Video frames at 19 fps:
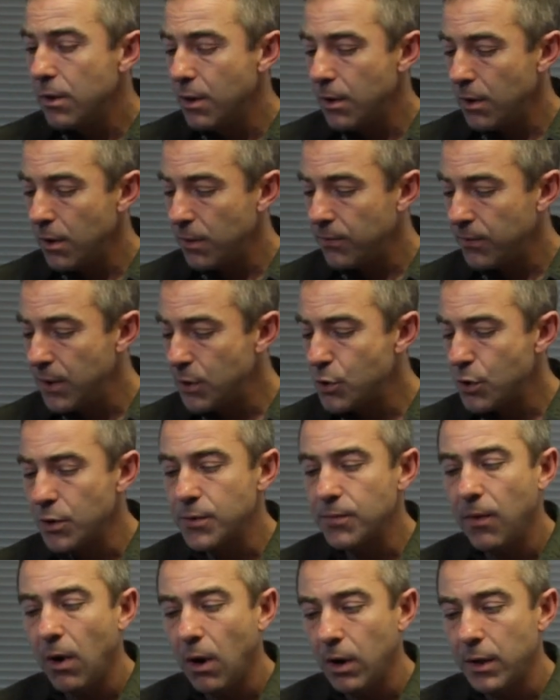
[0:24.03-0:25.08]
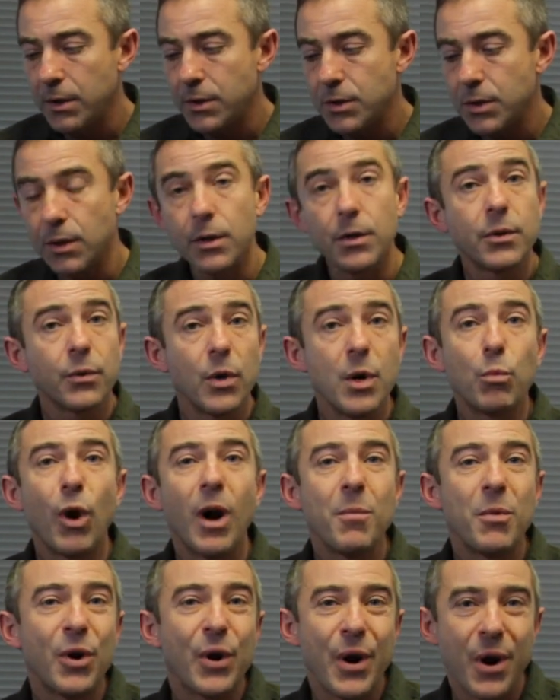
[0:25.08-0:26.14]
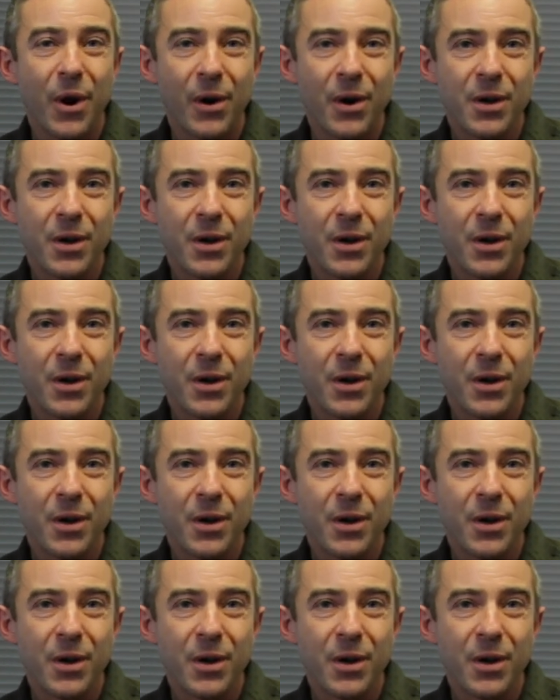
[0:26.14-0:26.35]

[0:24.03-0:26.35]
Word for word: The features fall into three primary